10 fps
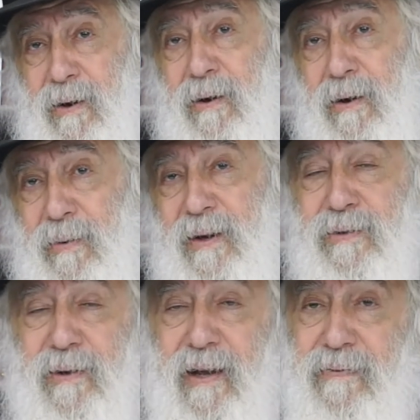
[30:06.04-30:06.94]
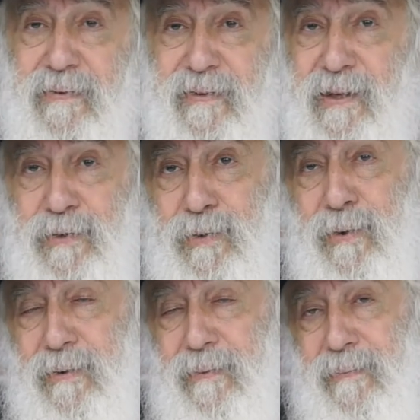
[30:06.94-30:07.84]
always you laugh. It's
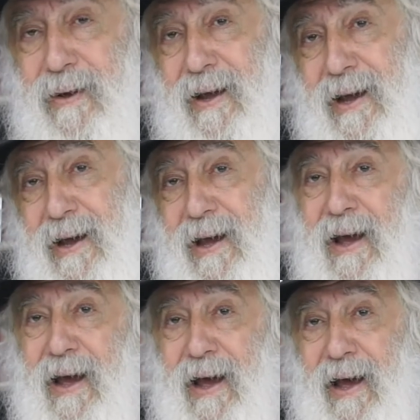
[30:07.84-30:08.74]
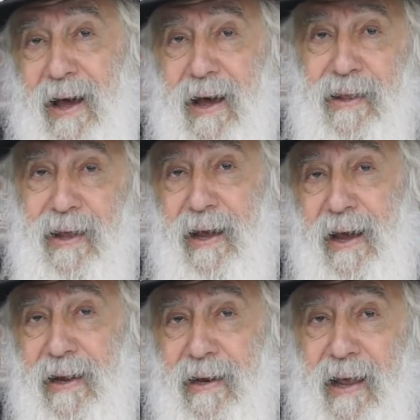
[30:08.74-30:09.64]
good.
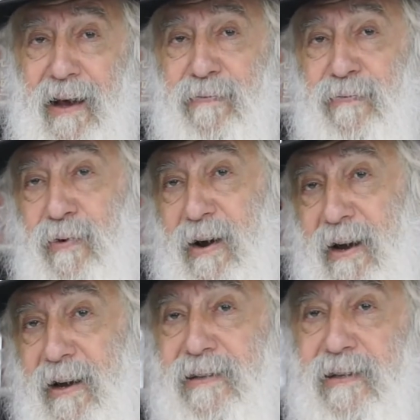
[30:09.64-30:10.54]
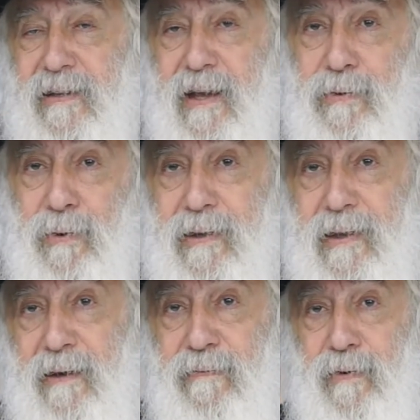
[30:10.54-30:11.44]
I laugh for a reason. I don't
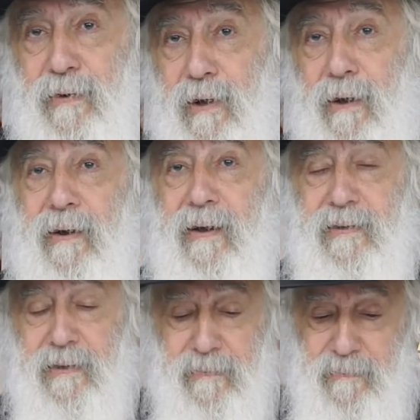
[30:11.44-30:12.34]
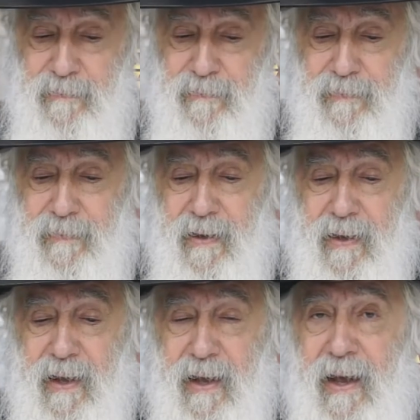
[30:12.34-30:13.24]
laugh for no reason.
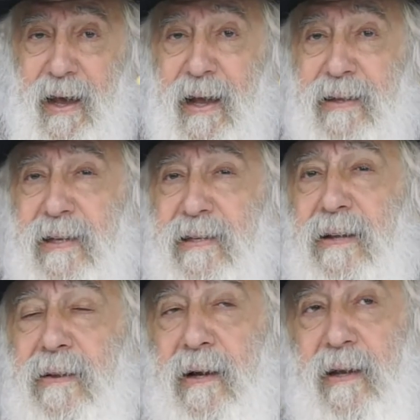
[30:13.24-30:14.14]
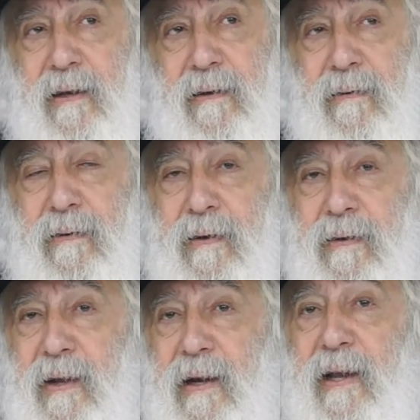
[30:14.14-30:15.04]
And then suddenly,
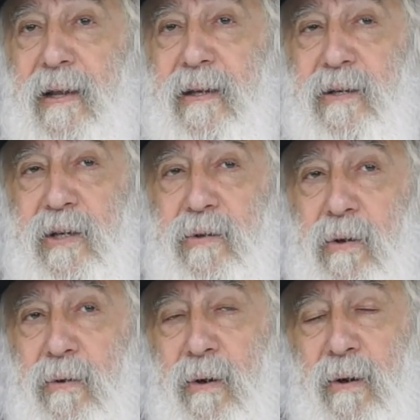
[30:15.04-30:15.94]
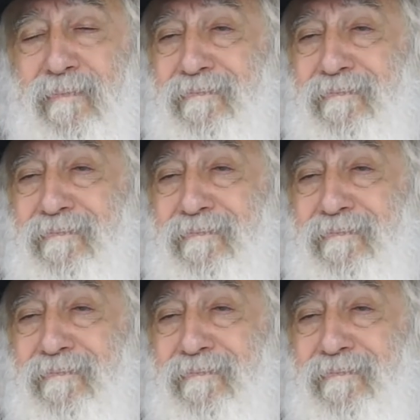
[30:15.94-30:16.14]
the lady, she told her,